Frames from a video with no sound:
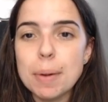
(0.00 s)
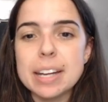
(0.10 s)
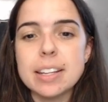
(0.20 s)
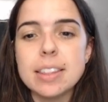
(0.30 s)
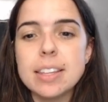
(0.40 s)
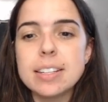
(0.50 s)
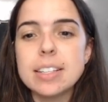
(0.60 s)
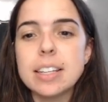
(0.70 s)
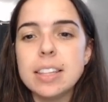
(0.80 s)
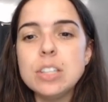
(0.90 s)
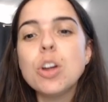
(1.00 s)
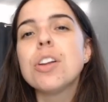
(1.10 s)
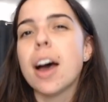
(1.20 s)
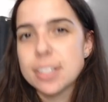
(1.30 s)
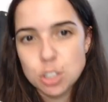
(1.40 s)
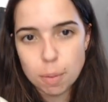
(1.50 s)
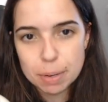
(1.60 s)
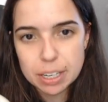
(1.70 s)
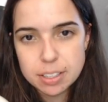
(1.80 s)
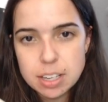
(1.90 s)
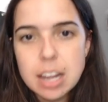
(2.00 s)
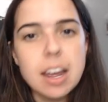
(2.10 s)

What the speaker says: but these are nice topics